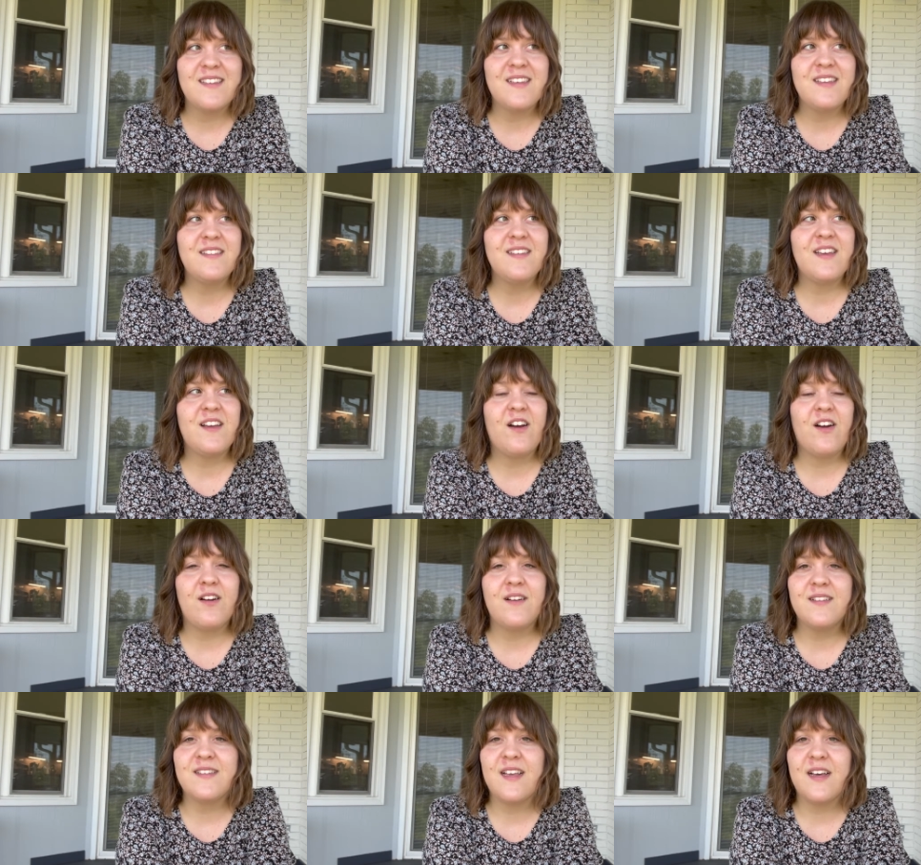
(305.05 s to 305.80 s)
It's like
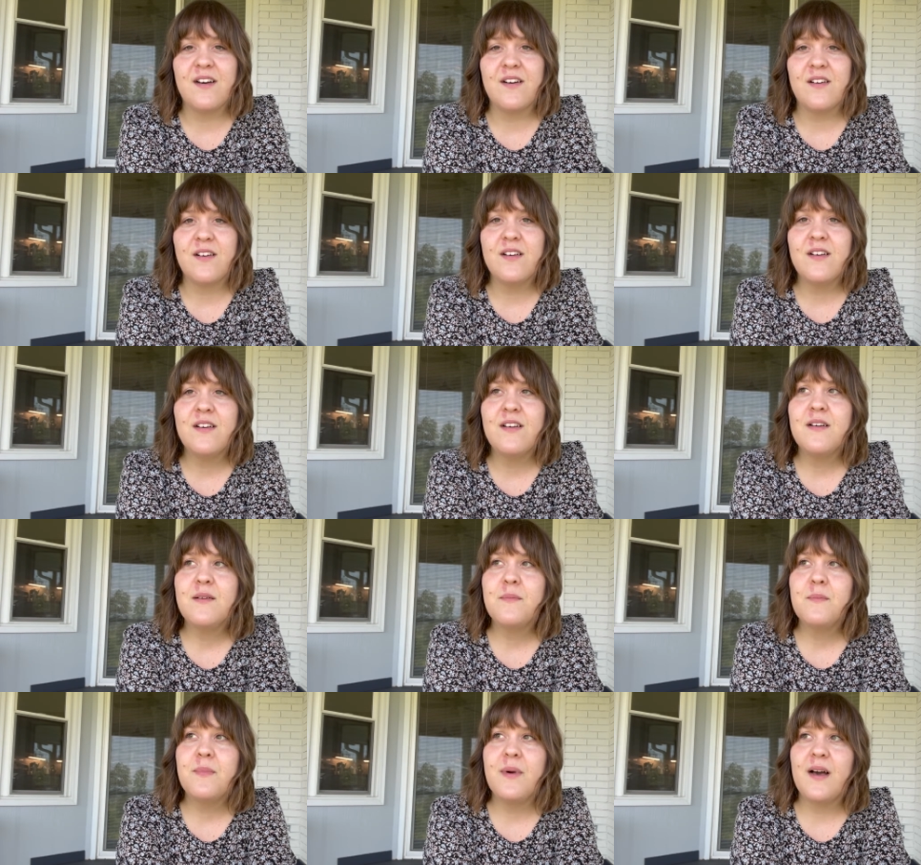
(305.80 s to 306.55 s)
hard as hell,
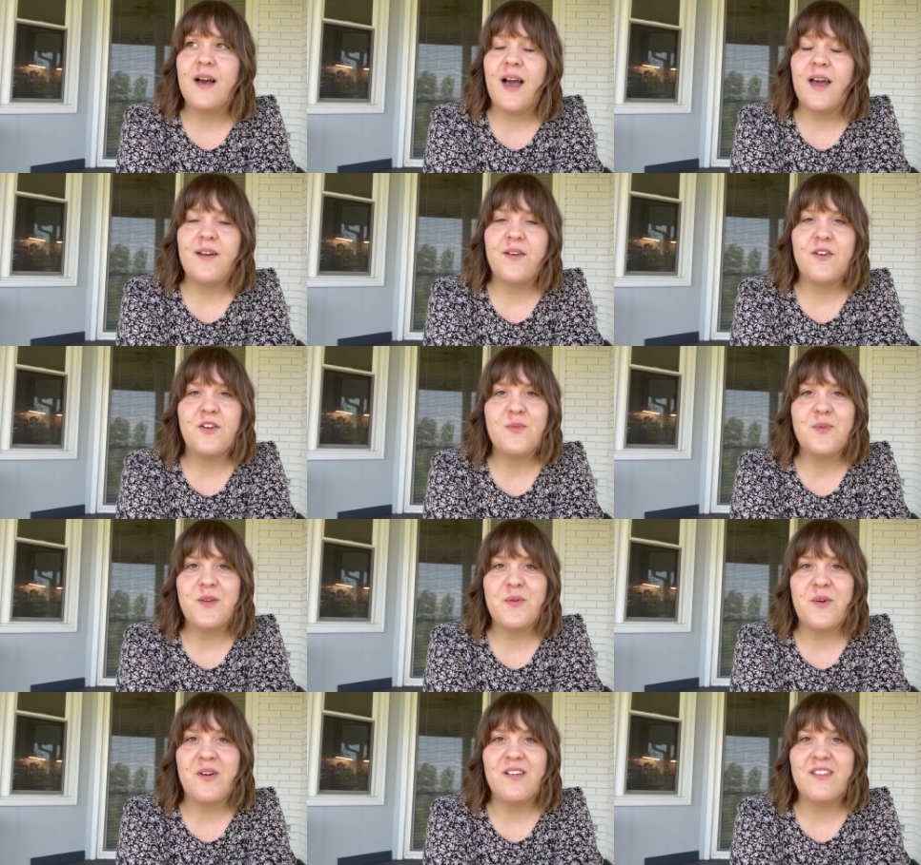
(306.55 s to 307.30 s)
but I know it'll
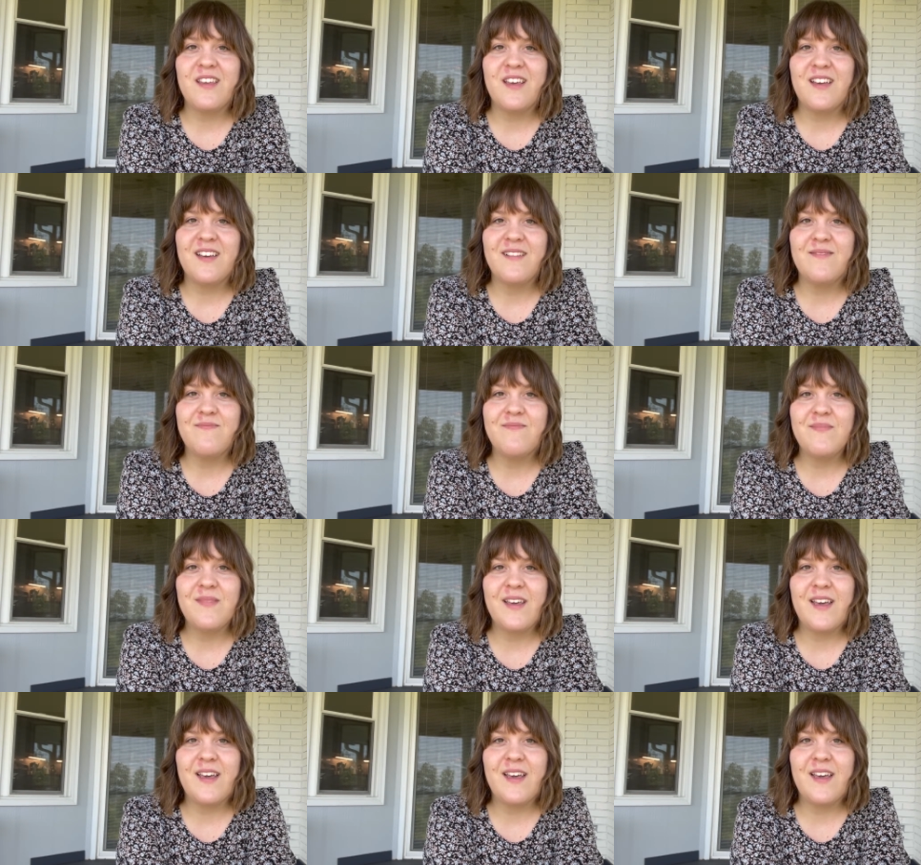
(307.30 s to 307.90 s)
be worth it.